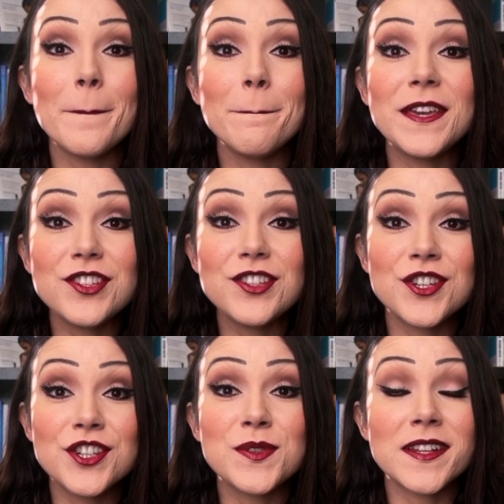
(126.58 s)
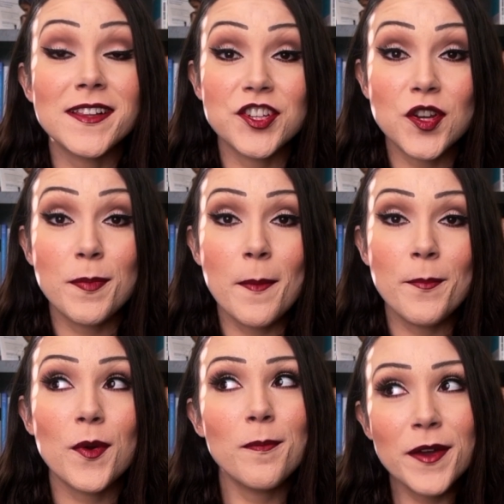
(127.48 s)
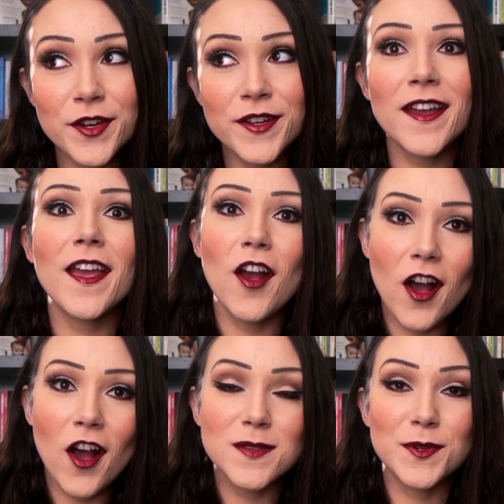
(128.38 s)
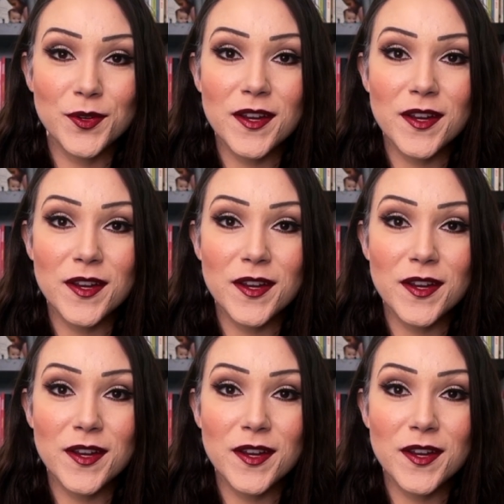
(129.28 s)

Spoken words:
Be sure to use an electric pump or better yet, a hospital-grade